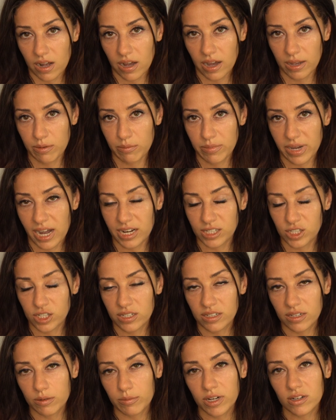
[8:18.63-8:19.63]
I'm
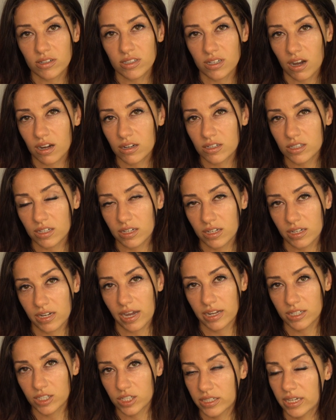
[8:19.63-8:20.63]
passionate about Tantra and
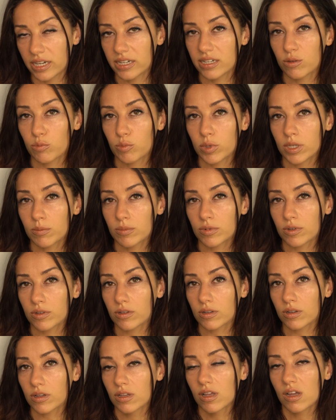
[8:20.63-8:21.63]
educating
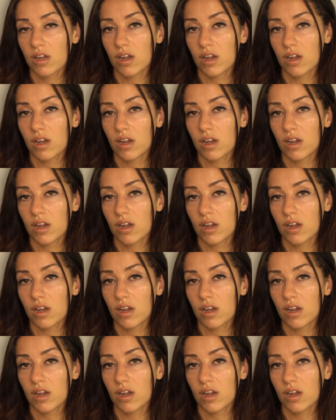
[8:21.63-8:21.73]
people